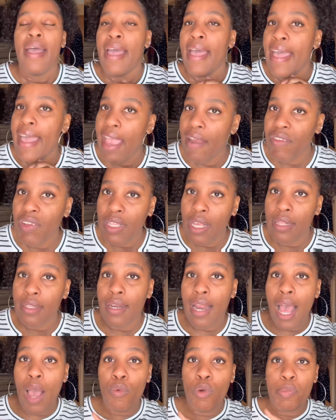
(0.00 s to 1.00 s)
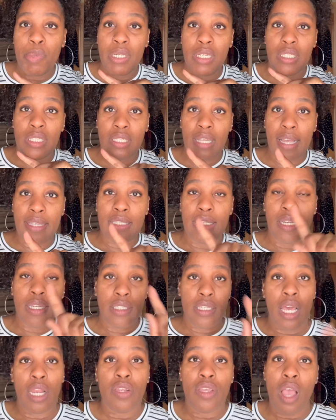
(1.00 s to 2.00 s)
Everything that I will be discussing and
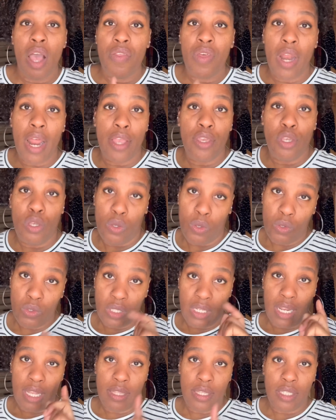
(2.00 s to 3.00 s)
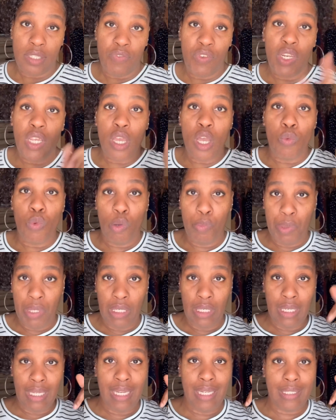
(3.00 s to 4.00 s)
telling y'all that I used in this video will be
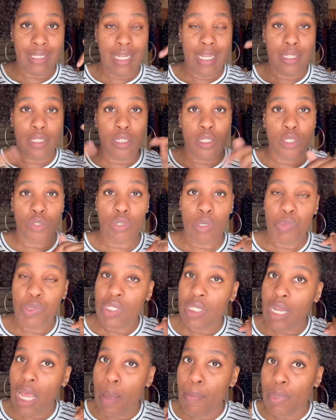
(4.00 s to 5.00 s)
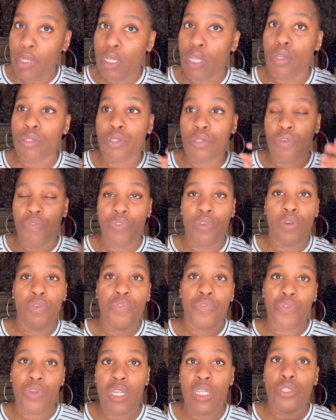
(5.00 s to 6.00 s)
linked in the description down below, so feel
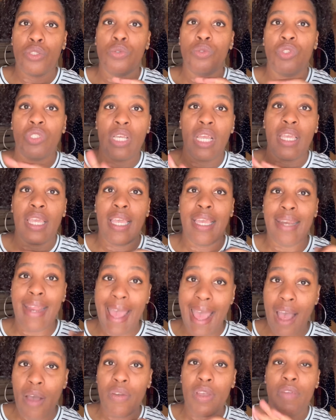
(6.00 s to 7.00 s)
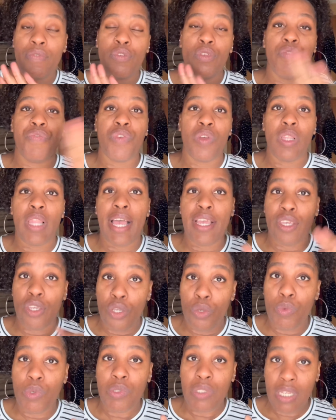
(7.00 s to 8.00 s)
free to check it out. If you feel like you
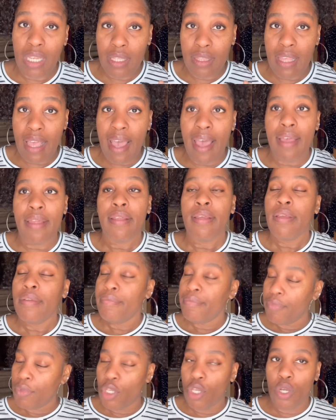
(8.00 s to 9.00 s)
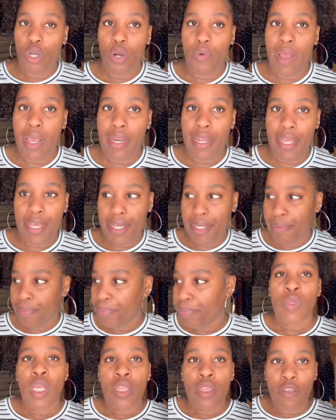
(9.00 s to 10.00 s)
will need that, you go right ahead.
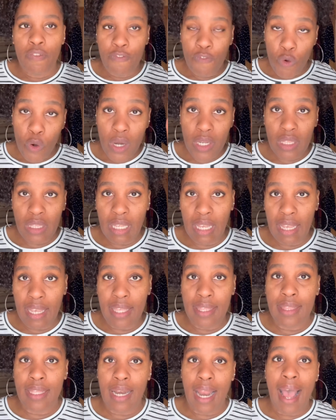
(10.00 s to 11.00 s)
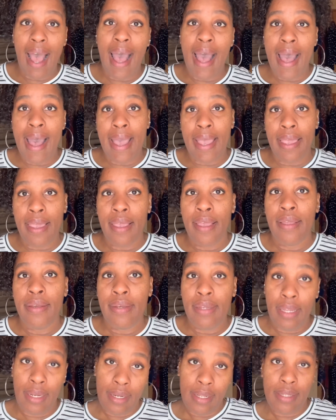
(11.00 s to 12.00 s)
The 4th thing that I
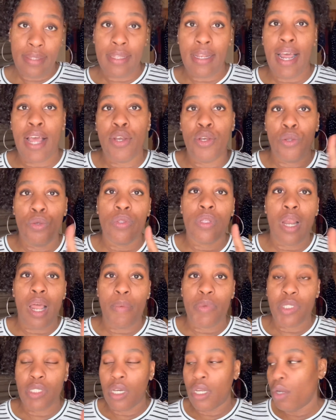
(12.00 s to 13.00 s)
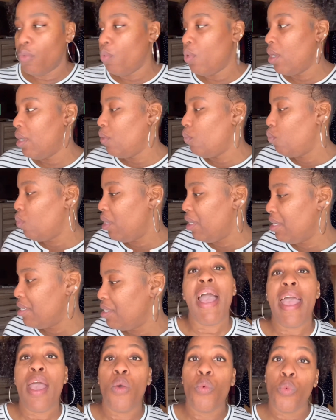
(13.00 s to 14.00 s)
needed, that I knew that I was going to want, was
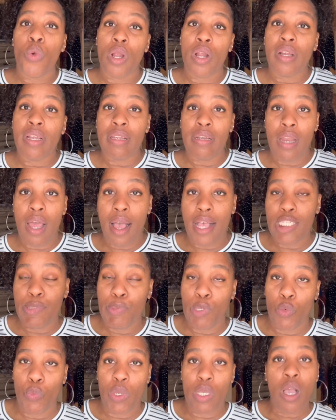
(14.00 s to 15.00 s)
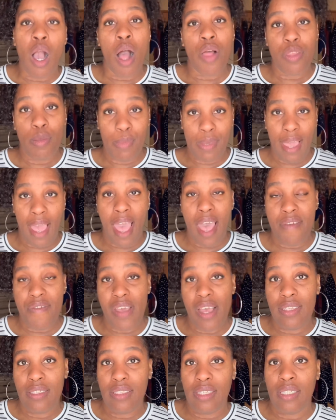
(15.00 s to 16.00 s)
at work in the hospital, we call them calf
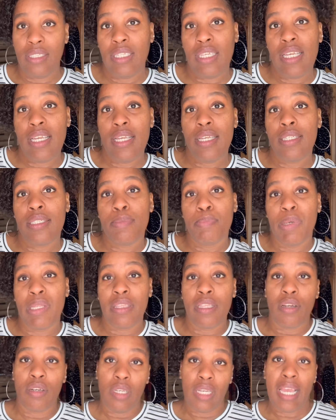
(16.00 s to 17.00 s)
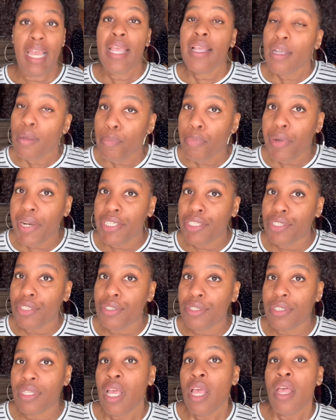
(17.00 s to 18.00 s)
SCDs, but they're leg
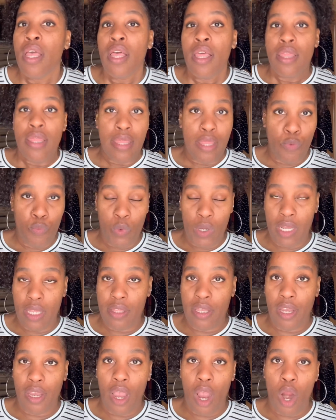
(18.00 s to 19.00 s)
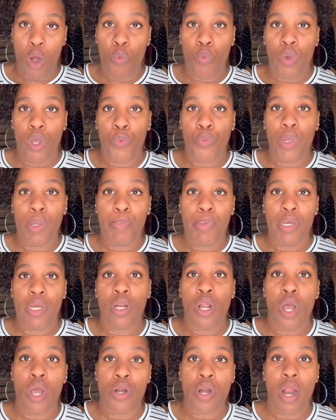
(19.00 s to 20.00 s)
compressors. They are what we put
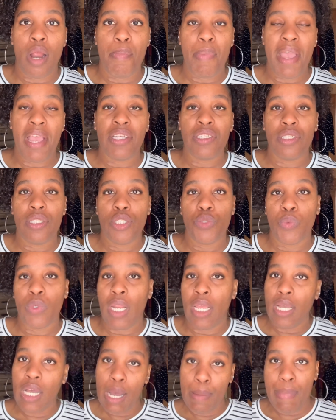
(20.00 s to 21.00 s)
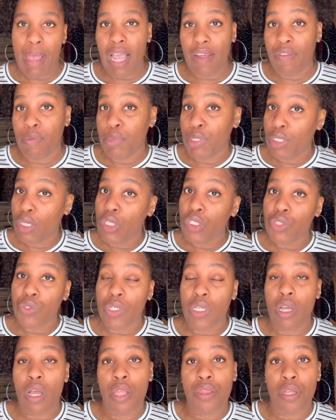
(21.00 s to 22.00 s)
on our patients when they come back from surgery
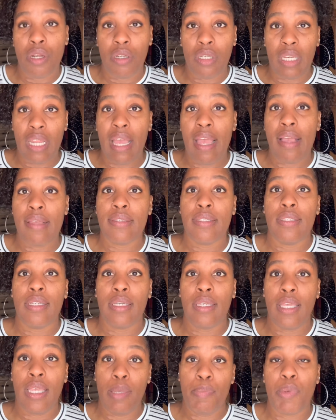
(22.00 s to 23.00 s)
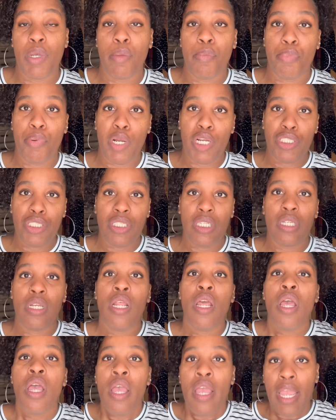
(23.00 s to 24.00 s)
on their legs to keep compression
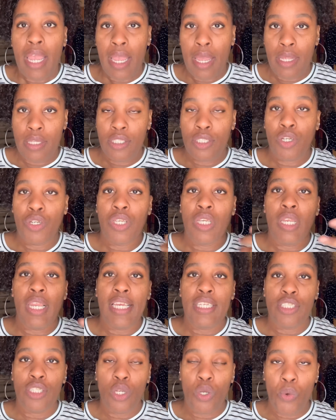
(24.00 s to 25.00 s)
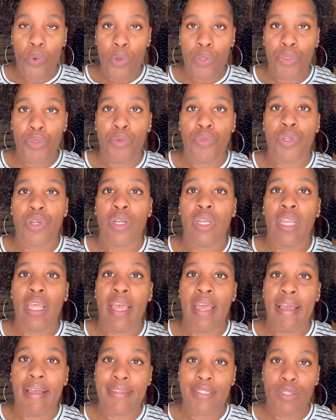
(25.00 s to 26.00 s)
and circulation going through their
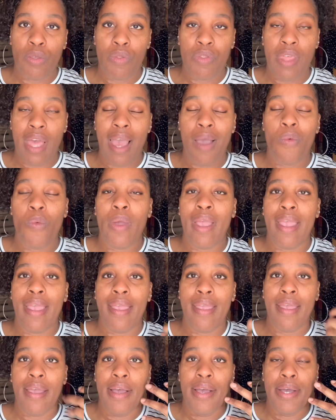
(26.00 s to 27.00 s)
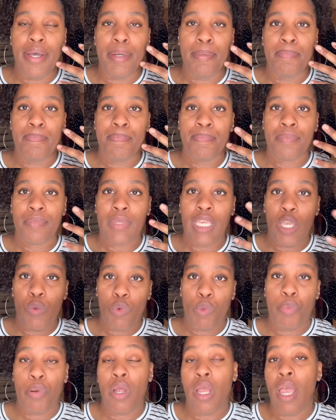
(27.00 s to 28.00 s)
legs. So that way it will
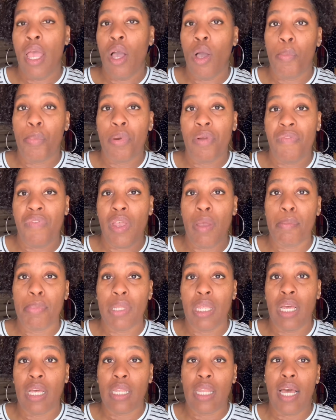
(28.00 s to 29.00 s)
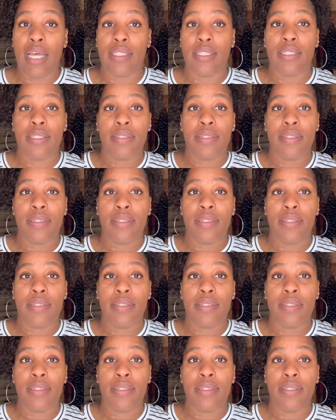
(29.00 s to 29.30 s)
help prevent blood clots.